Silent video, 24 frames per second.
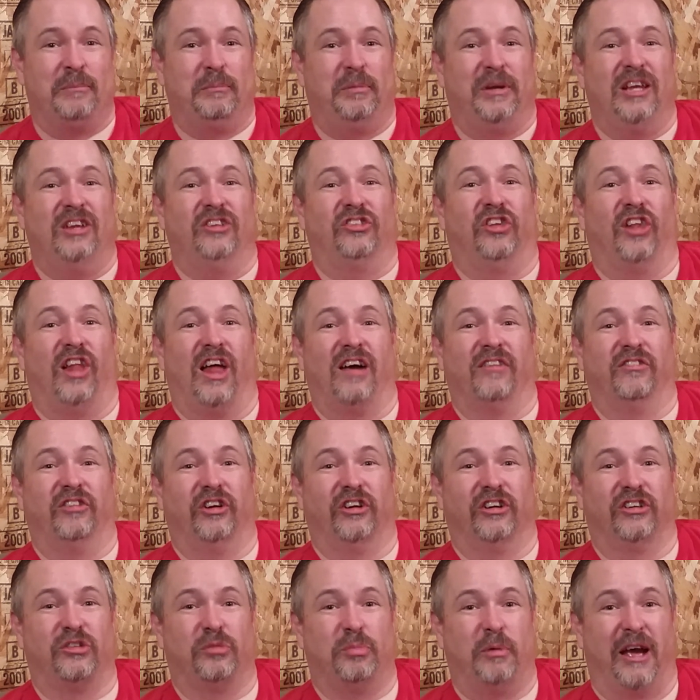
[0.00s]
Peace, love, and
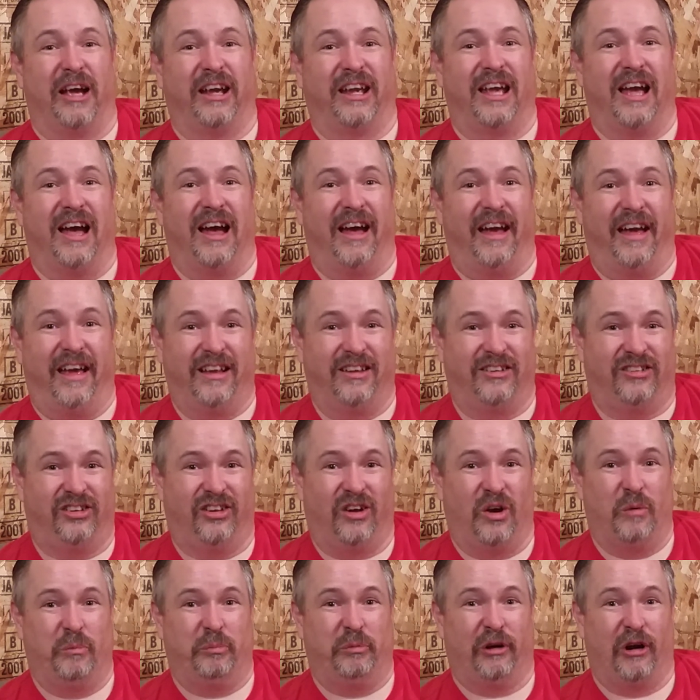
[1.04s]
respect, guys.
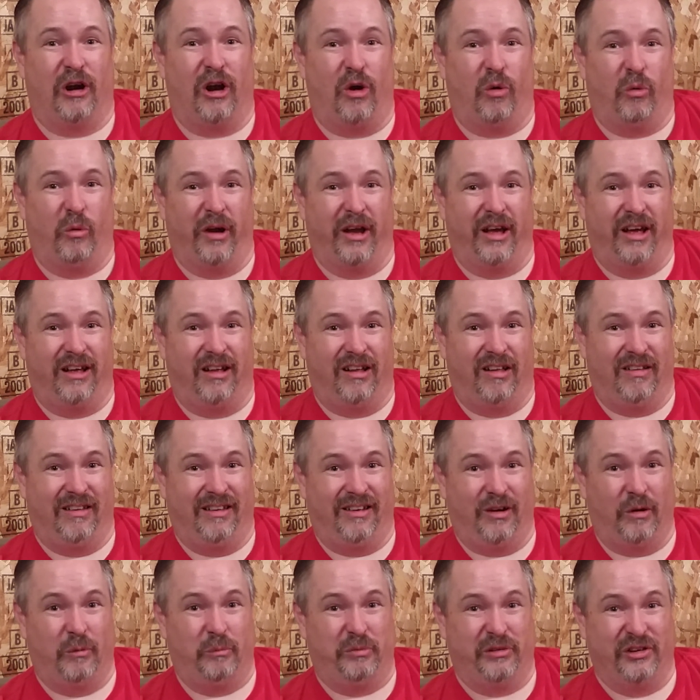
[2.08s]
Hope you're all well.
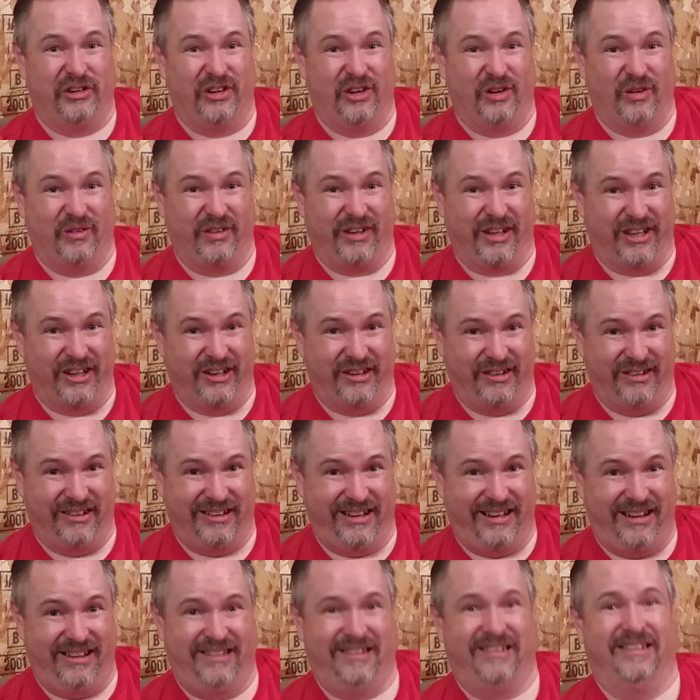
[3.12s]
Hope you're doing
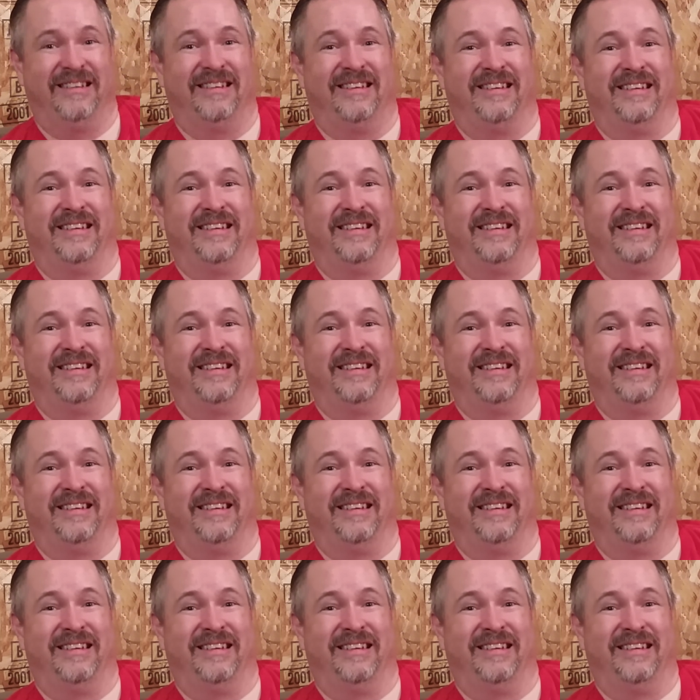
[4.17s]
good.